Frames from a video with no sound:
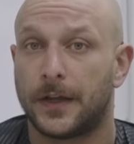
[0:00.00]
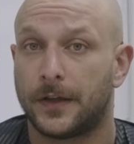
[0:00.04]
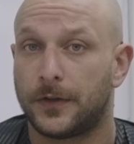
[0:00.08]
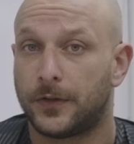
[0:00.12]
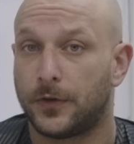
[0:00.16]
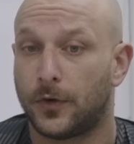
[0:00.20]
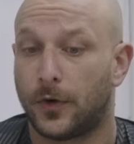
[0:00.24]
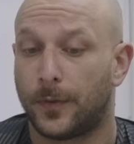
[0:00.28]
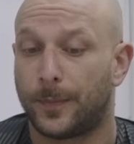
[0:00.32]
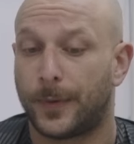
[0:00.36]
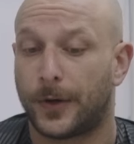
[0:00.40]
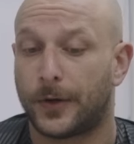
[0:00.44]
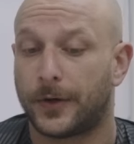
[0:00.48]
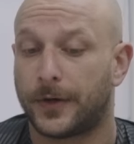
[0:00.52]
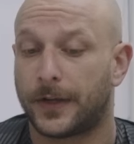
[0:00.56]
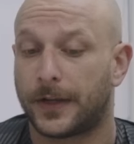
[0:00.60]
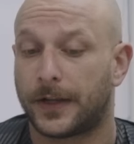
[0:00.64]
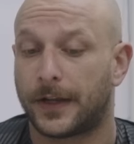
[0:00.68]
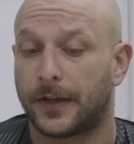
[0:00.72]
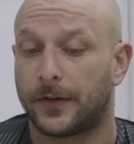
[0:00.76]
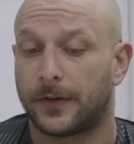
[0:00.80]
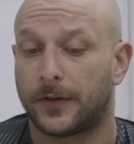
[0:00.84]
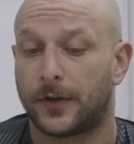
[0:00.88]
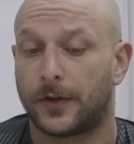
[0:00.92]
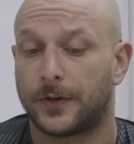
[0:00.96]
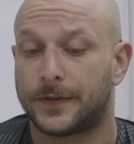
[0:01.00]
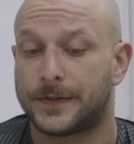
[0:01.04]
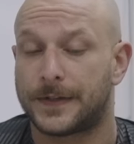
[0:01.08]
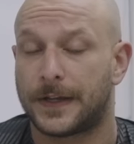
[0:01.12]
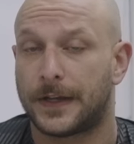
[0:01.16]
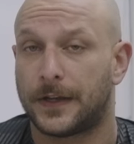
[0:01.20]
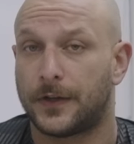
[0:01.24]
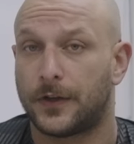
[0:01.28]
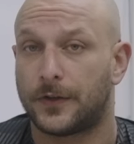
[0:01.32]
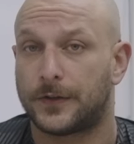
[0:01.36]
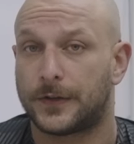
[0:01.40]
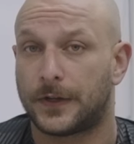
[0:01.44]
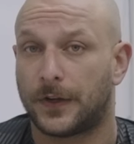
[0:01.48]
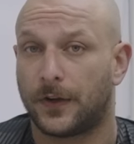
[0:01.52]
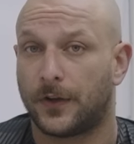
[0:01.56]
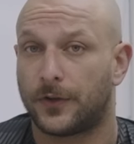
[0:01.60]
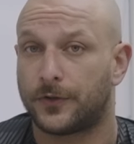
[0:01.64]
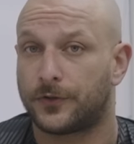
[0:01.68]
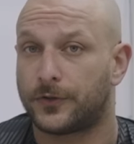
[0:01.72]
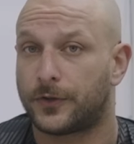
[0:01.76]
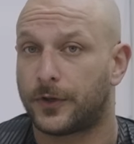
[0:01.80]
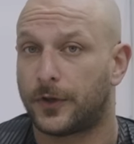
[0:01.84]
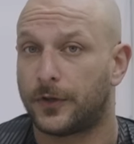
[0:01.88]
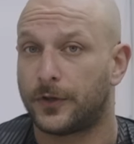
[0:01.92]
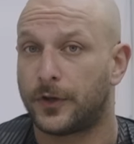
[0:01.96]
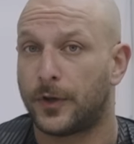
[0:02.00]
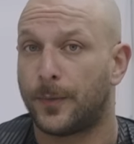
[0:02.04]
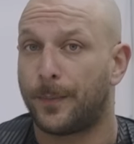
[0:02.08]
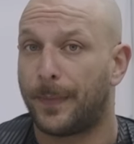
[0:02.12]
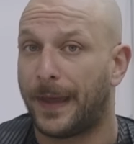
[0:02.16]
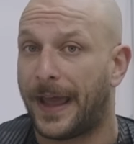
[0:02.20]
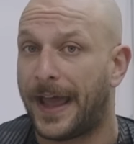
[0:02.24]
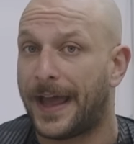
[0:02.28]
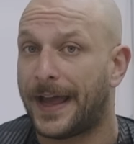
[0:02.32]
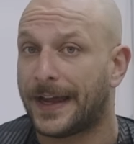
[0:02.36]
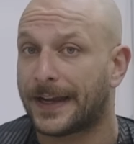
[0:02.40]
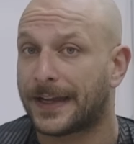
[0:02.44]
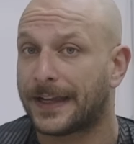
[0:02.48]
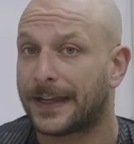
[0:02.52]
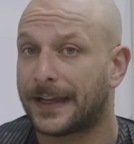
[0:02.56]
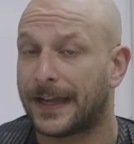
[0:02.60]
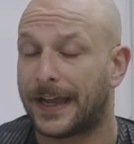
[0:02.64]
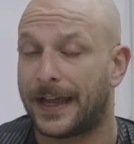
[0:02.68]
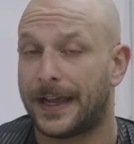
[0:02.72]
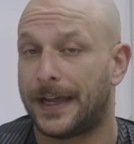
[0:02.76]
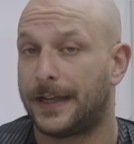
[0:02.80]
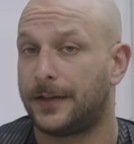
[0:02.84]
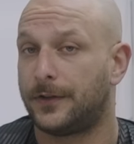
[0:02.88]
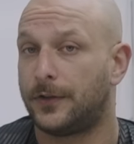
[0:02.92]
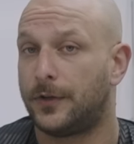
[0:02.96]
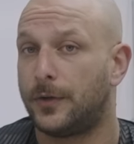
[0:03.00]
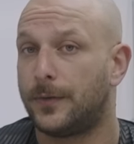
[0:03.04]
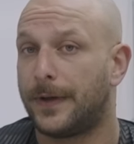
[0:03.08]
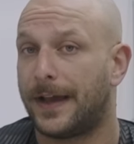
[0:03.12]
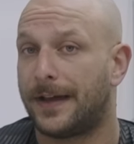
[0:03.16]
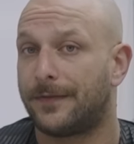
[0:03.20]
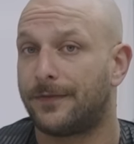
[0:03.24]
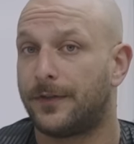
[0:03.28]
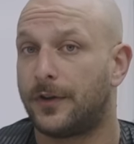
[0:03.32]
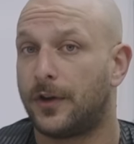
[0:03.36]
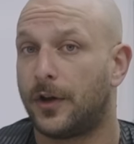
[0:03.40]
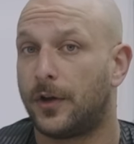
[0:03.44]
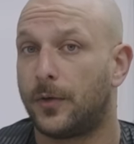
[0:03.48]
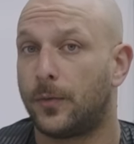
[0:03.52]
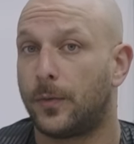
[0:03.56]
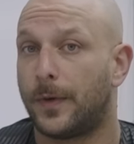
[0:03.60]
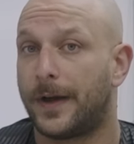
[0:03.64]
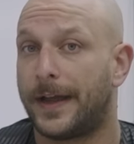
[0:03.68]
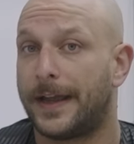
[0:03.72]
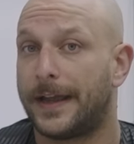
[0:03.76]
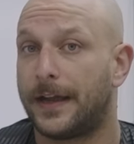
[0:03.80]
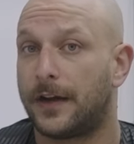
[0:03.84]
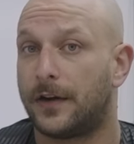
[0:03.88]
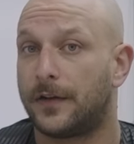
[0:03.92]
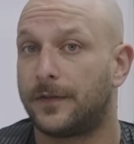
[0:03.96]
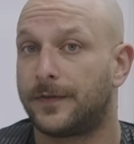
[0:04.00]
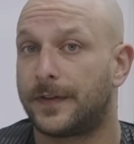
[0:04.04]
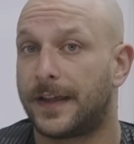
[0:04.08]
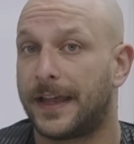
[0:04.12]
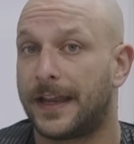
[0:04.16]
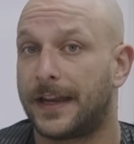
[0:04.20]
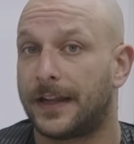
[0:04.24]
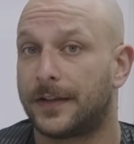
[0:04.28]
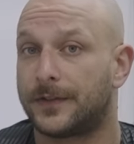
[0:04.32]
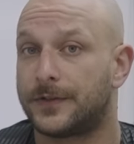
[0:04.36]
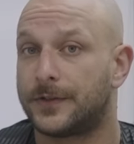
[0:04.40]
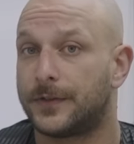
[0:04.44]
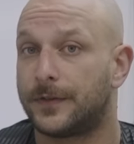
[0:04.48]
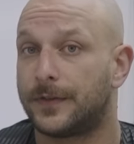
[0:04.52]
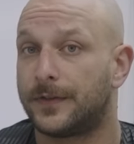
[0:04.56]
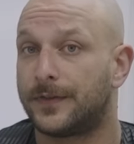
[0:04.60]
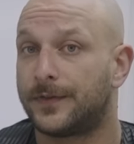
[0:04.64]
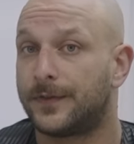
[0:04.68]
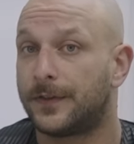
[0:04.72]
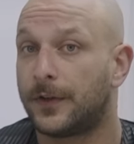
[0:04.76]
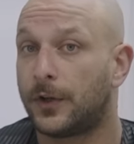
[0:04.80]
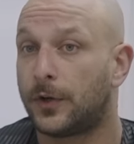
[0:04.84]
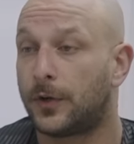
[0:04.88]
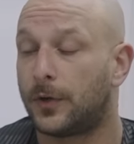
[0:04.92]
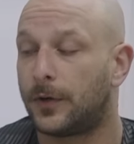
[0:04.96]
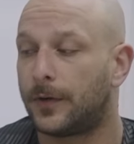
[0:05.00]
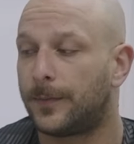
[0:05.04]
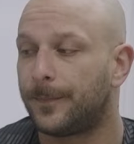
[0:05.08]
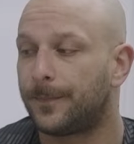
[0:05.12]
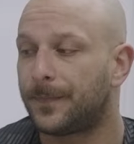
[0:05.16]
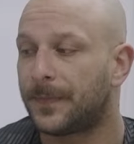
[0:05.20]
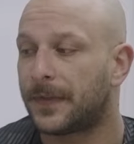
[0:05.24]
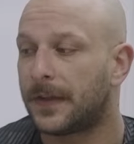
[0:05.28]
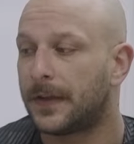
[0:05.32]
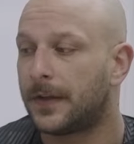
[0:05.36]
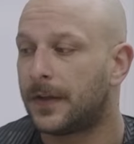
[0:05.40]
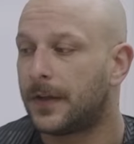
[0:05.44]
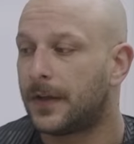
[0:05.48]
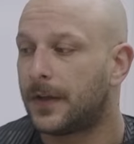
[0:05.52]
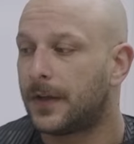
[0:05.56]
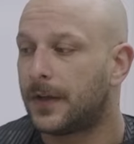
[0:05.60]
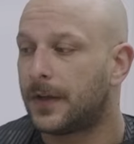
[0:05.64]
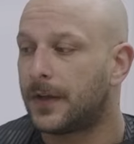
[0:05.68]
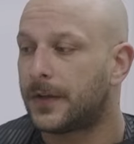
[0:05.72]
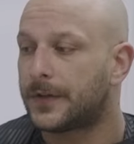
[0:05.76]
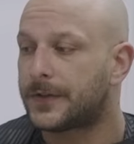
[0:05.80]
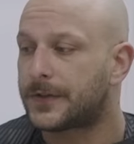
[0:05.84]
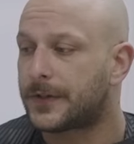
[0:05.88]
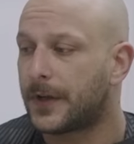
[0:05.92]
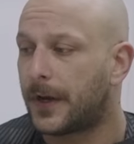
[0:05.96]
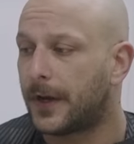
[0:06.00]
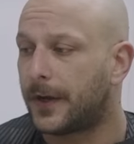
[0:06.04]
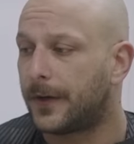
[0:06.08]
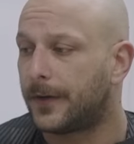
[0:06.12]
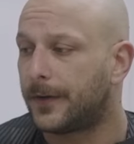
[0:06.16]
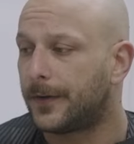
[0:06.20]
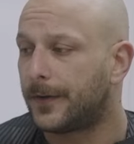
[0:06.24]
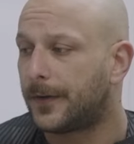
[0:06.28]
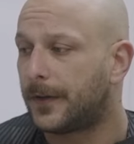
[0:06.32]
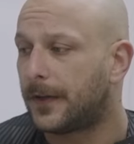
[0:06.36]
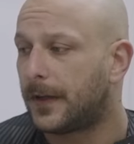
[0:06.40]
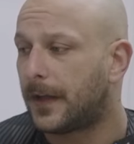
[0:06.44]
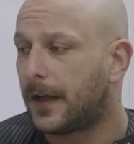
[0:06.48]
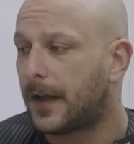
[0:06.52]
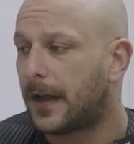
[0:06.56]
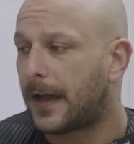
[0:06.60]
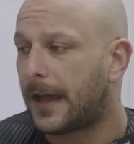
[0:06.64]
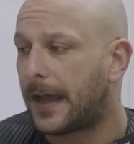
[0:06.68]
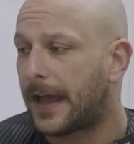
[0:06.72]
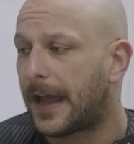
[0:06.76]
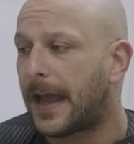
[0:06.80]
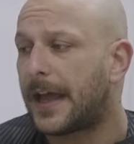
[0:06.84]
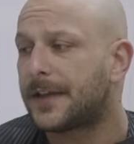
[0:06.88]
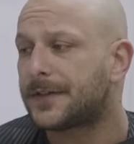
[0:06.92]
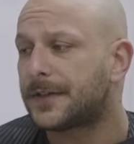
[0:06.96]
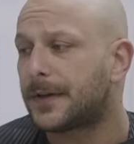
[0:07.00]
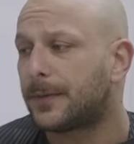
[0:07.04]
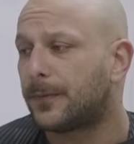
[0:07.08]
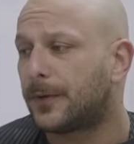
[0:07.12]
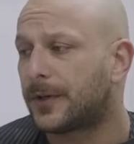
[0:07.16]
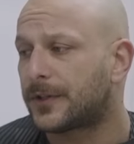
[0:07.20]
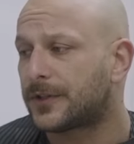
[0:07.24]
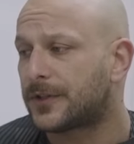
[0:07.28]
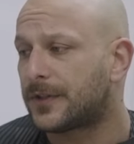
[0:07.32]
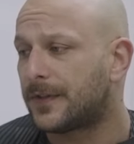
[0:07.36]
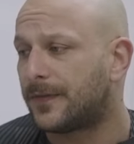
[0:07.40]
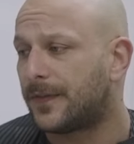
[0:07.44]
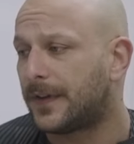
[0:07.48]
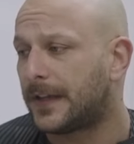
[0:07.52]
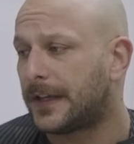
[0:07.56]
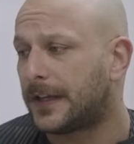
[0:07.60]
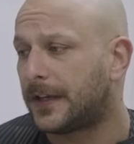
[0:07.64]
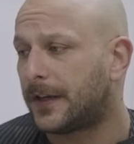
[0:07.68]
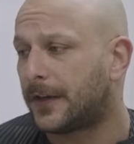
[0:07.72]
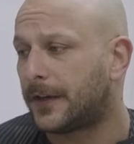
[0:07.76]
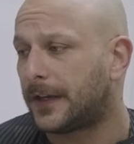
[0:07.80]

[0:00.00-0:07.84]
your opponent can continue to control your back, and you have no way of getting to the floor. So, as I watch the video